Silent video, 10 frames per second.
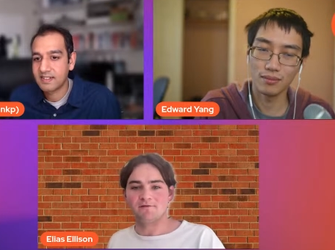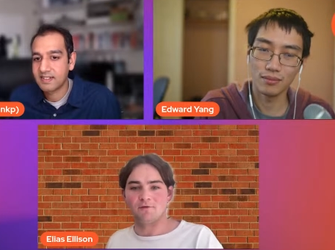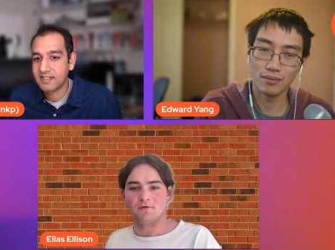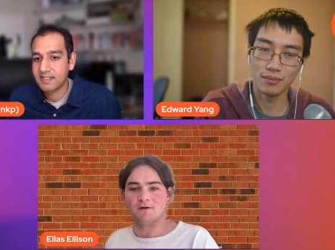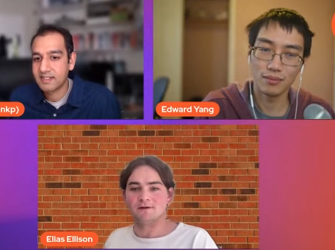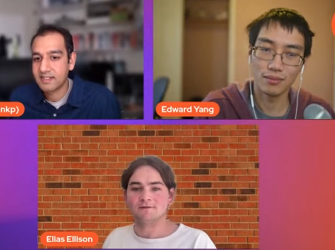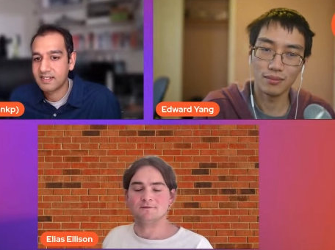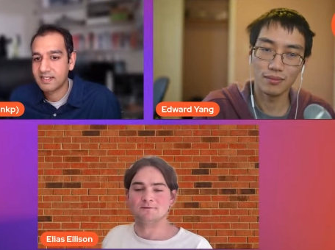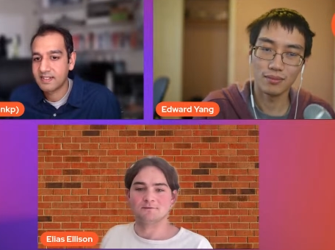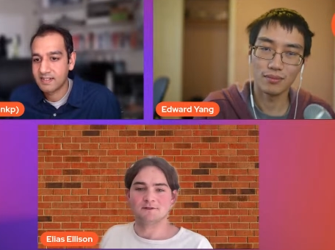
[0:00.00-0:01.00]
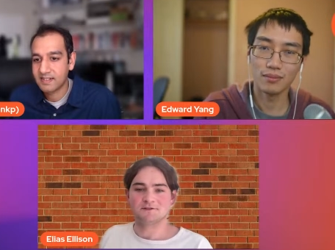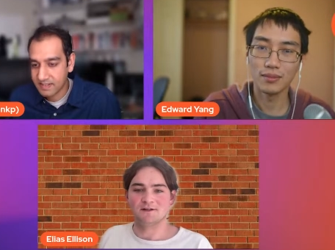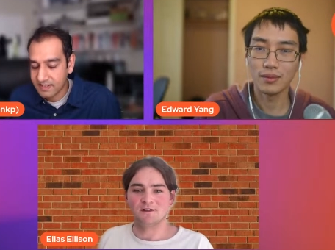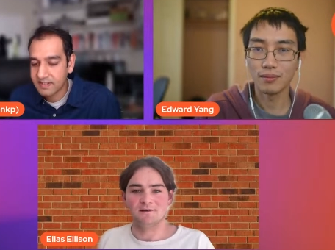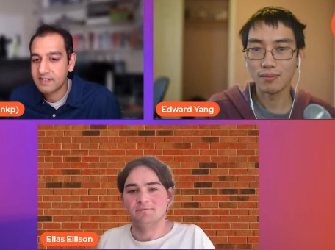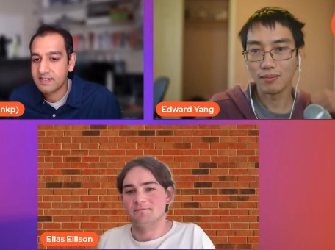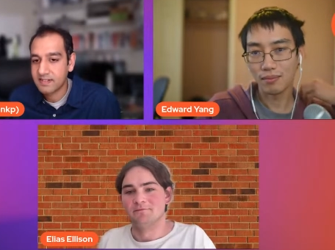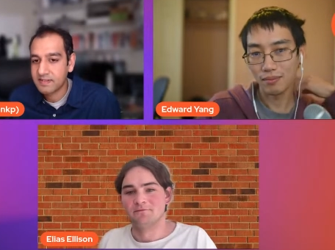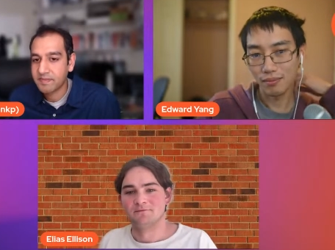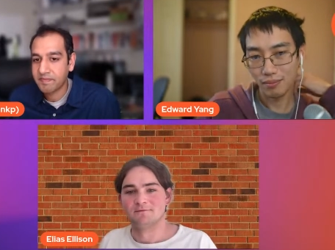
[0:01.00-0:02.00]
Speaker 1: forward, which um,
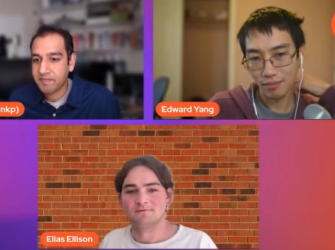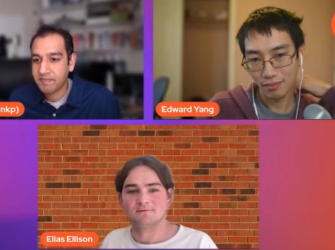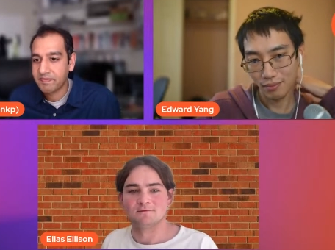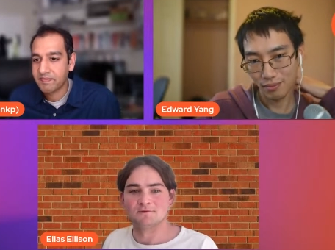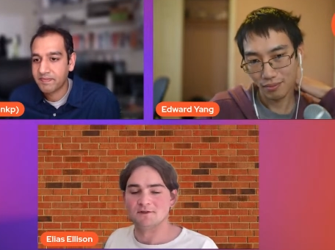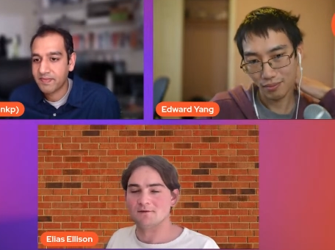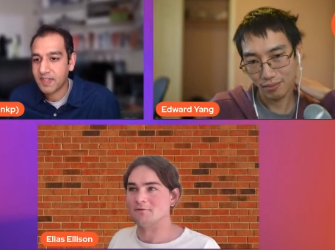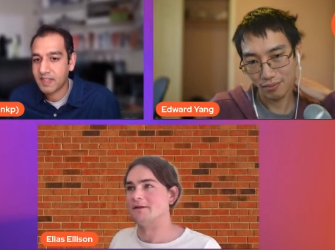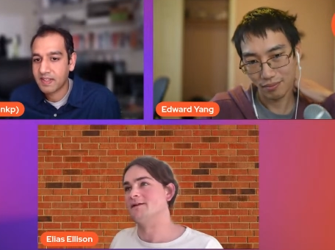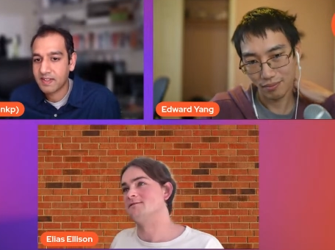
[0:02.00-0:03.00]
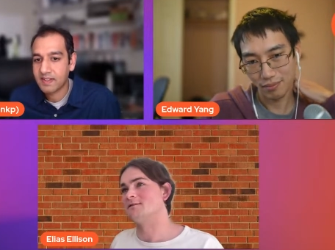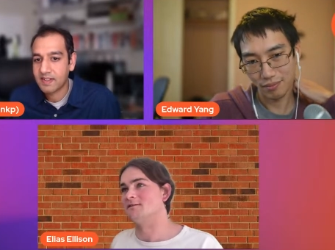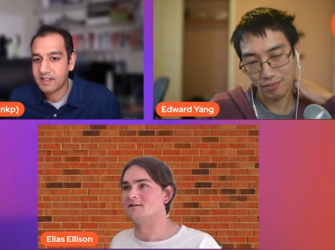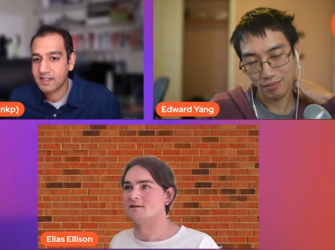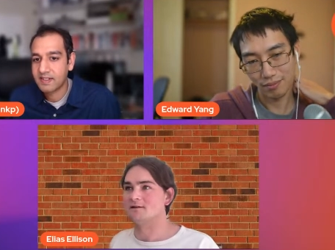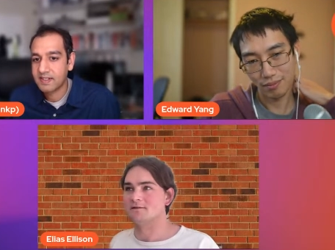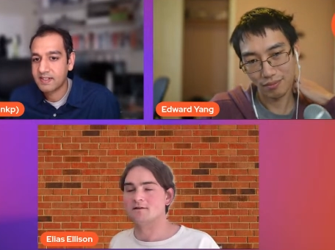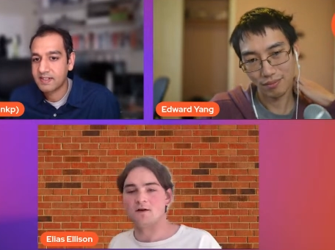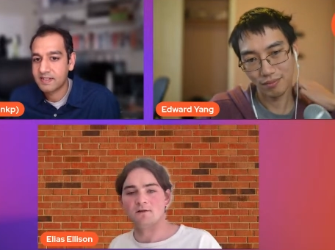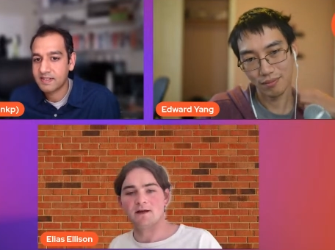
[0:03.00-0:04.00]
you know relates to the the
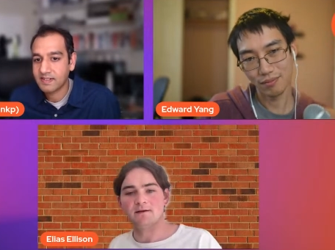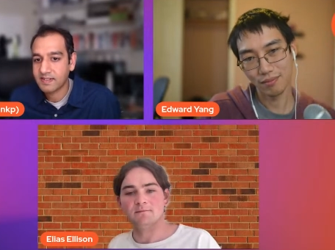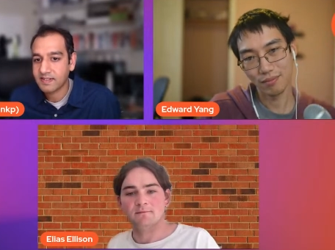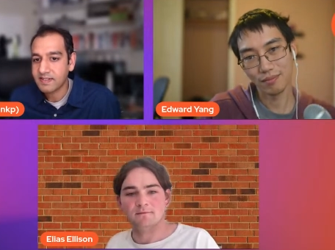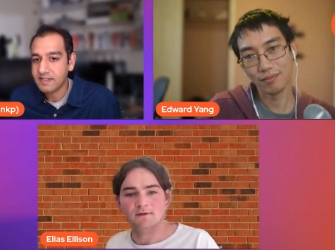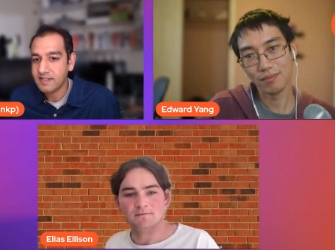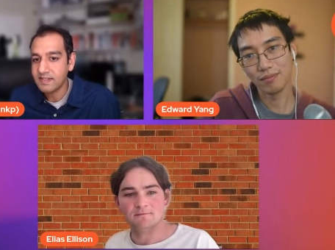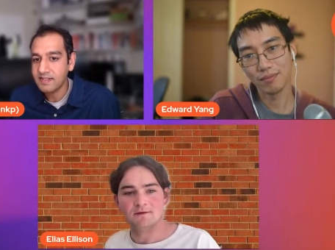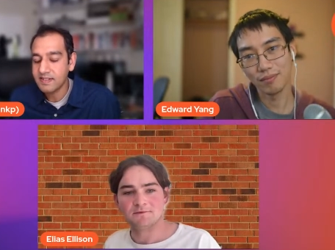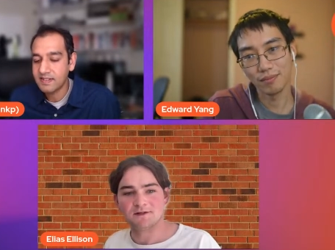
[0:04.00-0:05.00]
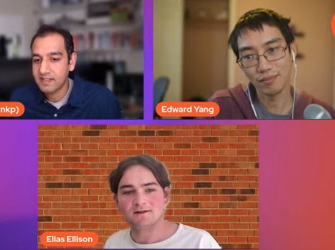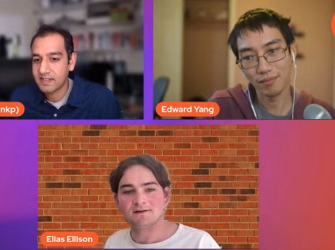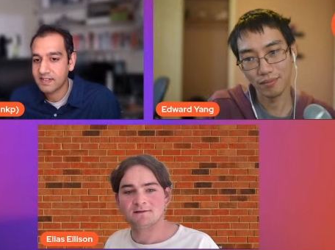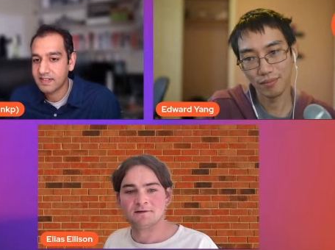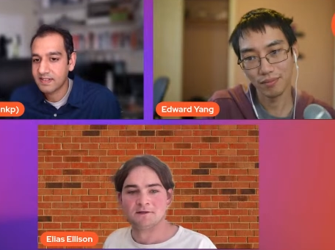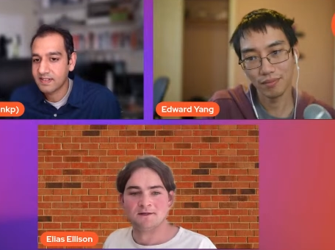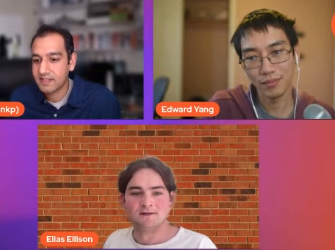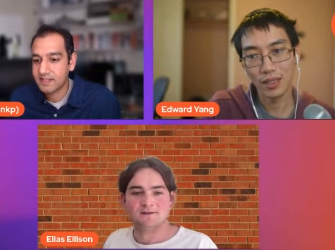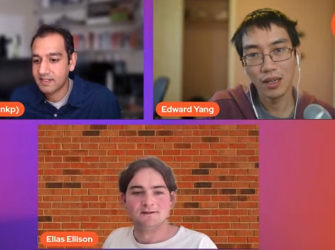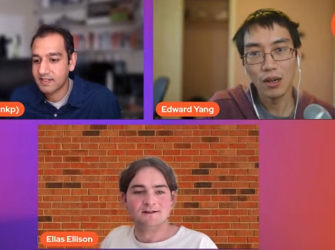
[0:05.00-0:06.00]
Colab I'm, I'm sharing.
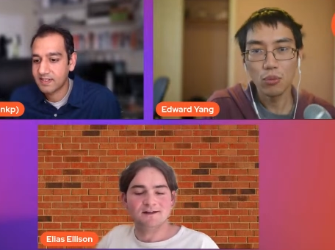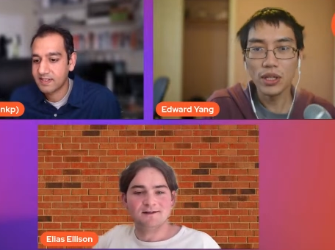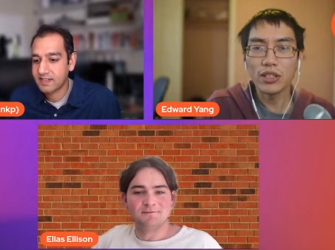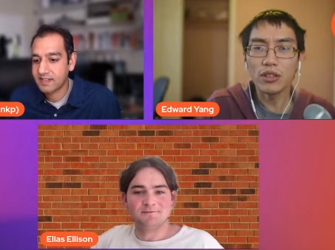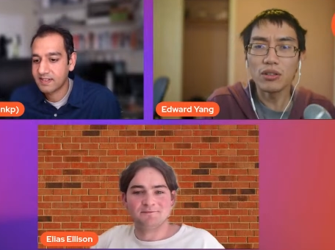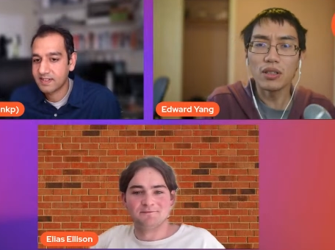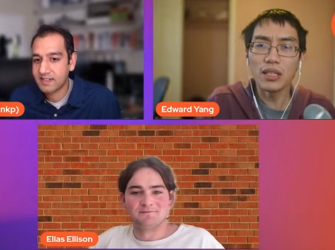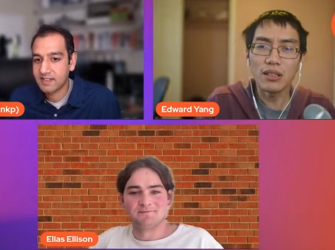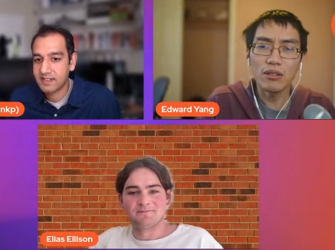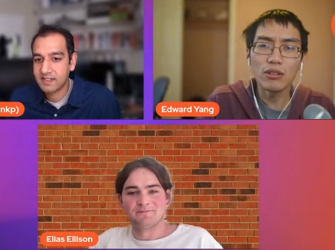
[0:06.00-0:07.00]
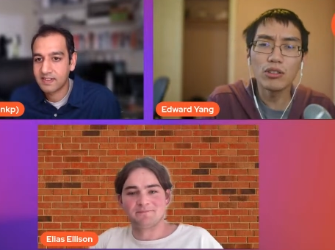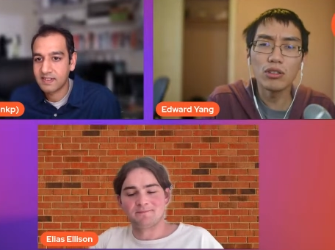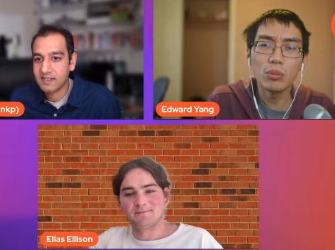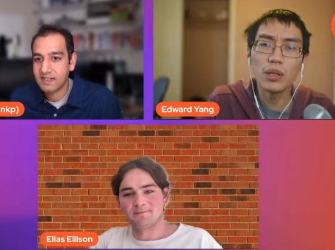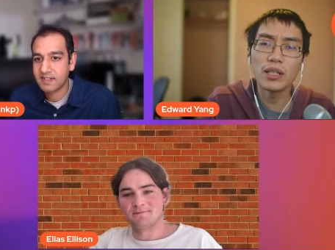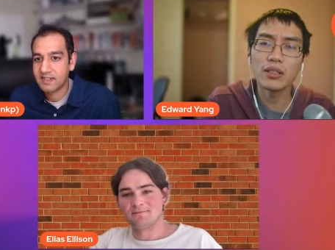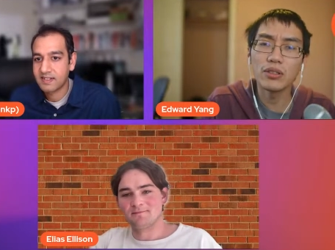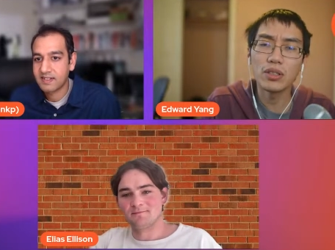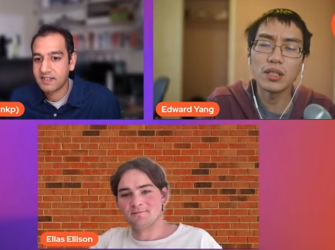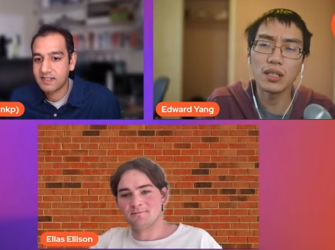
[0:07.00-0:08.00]
Speaker 2: We um, don't think there are too many
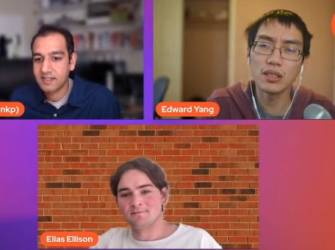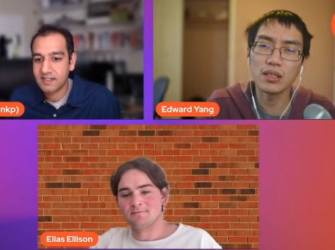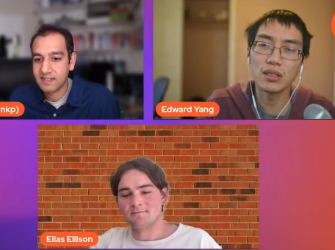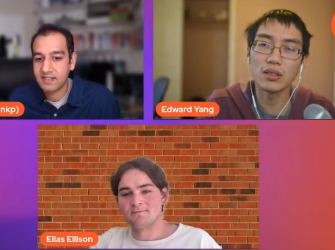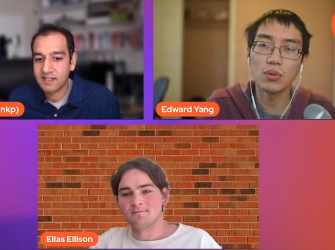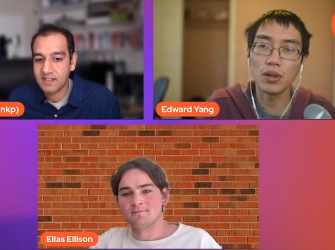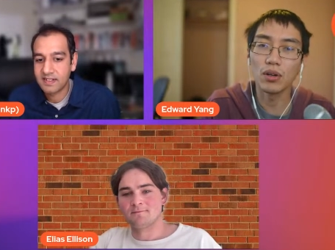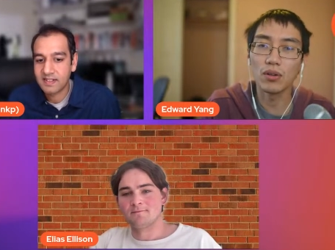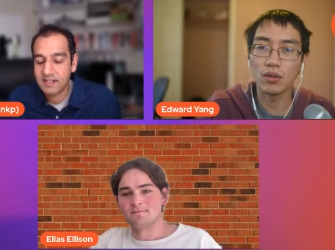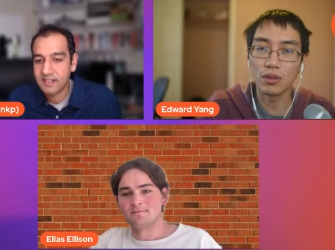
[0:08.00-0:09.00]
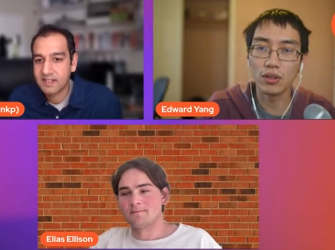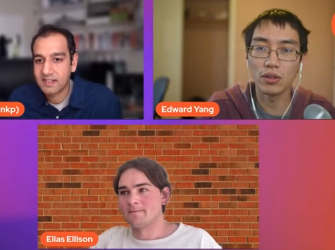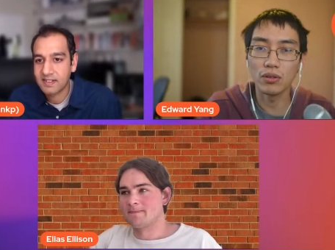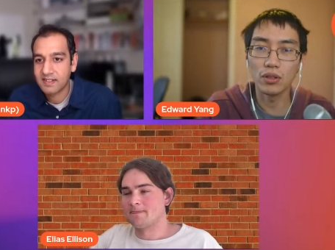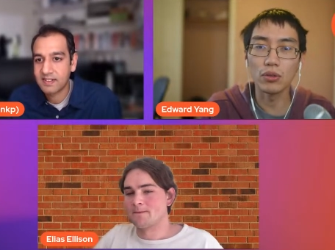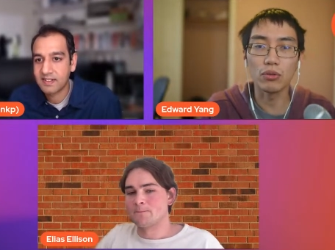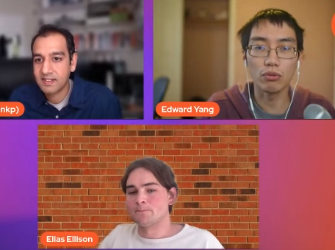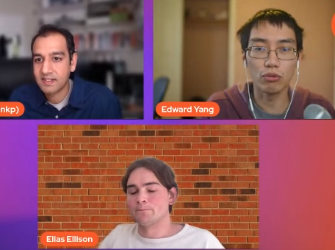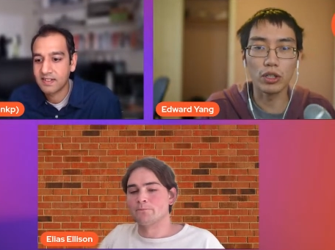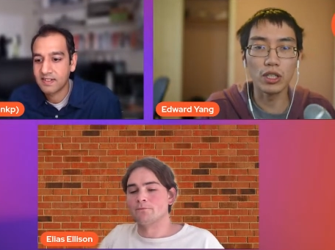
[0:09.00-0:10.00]
use cases where you know you
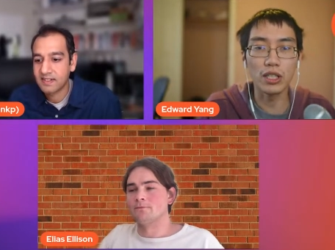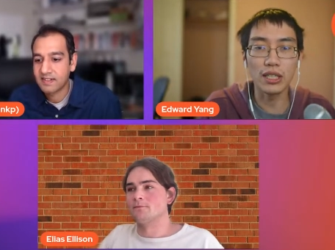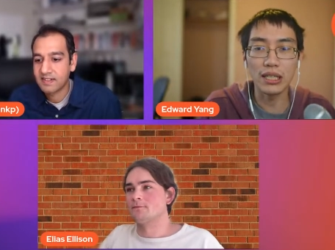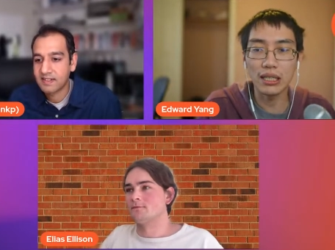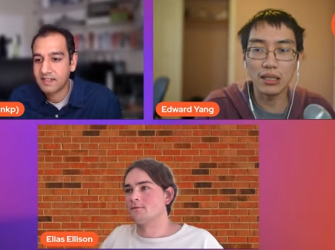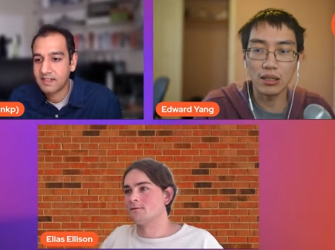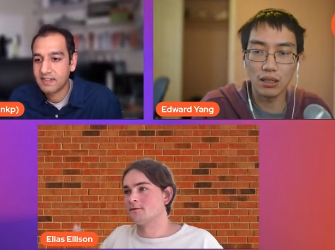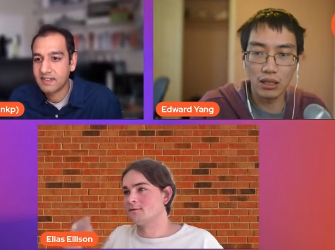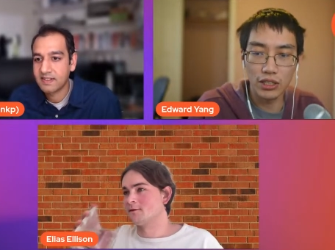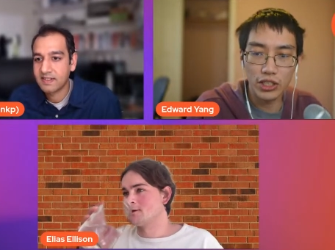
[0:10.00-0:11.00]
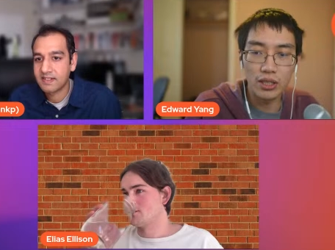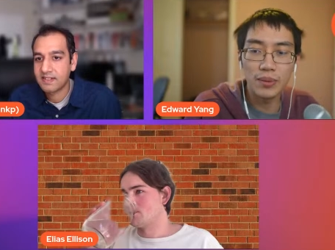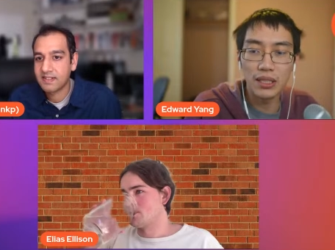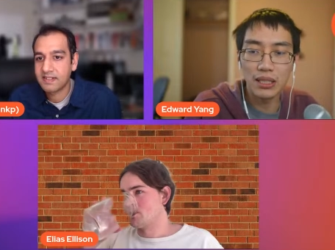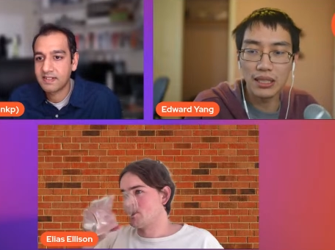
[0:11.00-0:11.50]
really legitimately